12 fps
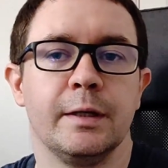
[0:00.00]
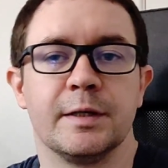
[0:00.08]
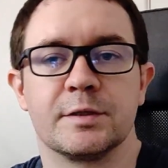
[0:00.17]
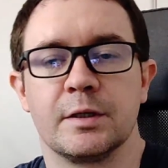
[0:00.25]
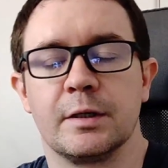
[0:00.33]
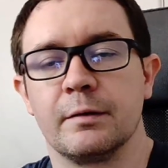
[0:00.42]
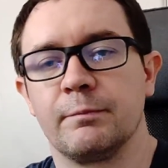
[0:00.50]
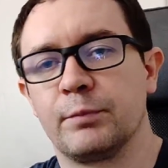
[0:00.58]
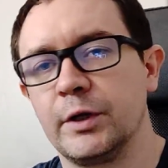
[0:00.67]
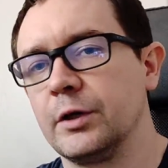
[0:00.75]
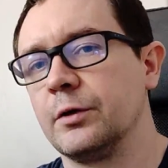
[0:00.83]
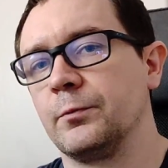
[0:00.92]
is a
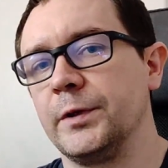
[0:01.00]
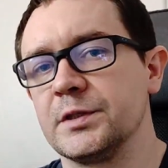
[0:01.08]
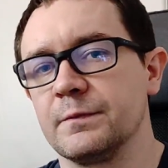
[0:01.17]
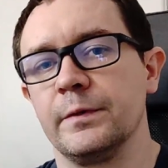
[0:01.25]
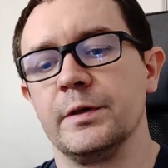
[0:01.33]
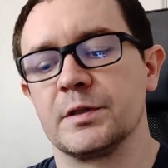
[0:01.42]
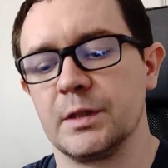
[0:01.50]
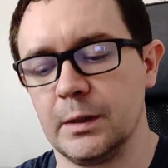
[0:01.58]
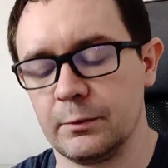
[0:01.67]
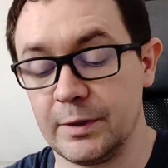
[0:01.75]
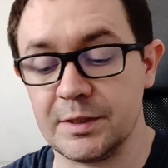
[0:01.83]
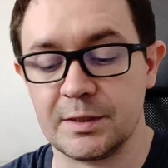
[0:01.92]
pretty good reason for this and the